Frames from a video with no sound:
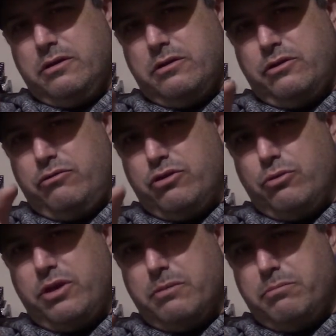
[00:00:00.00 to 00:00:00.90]
You don't
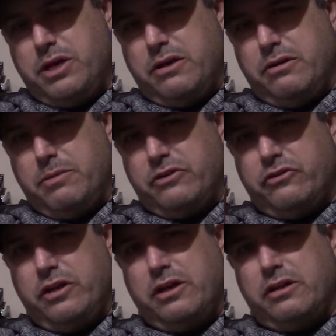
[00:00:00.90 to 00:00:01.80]
get better by
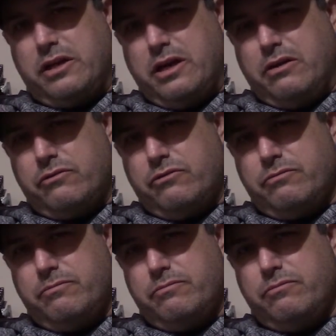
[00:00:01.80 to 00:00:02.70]
sitting on the couch.
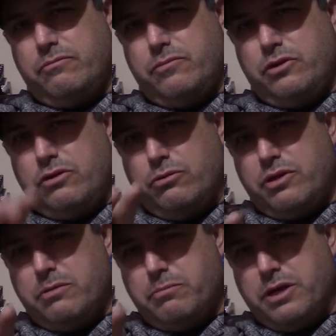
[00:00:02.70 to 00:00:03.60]
You don't
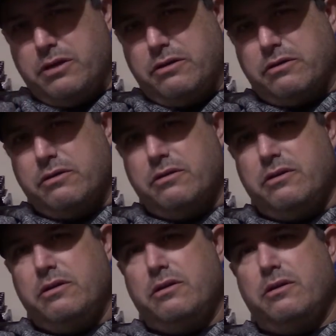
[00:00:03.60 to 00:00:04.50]
get better
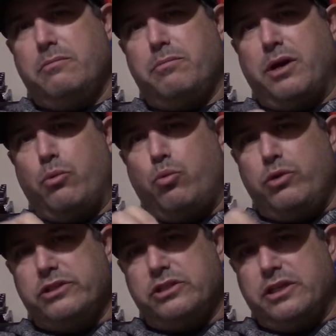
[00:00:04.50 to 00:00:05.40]
by
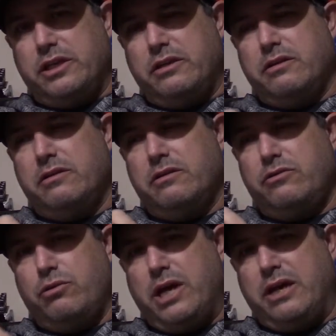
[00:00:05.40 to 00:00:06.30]
wishing
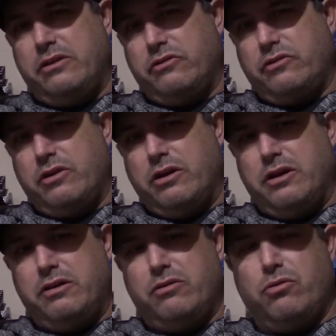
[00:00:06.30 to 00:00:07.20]
you had this
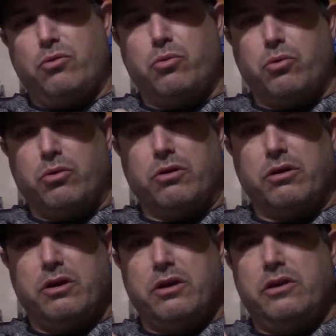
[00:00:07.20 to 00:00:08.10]
gun or
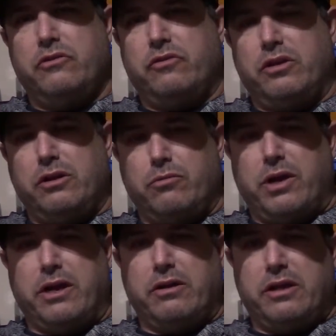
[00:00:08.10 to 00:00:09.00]
sitting
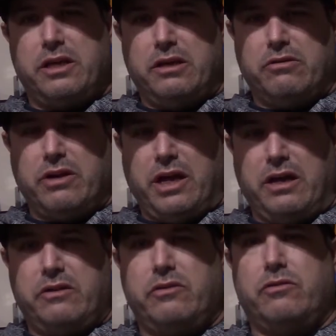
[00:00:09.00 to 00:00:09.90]
around on the
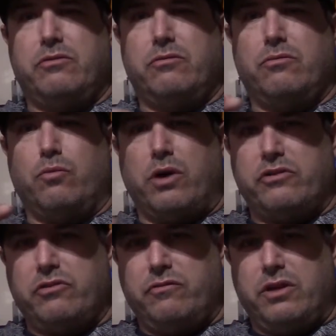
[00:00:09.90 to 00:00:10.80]
internet
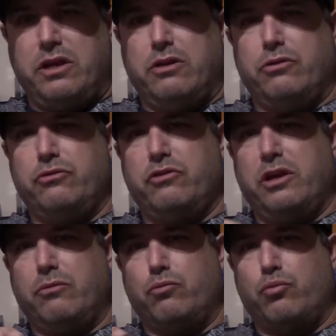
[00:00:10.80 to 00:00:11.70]
watching videos
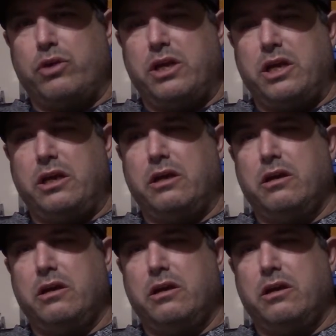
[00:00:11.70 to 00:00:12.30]
and reading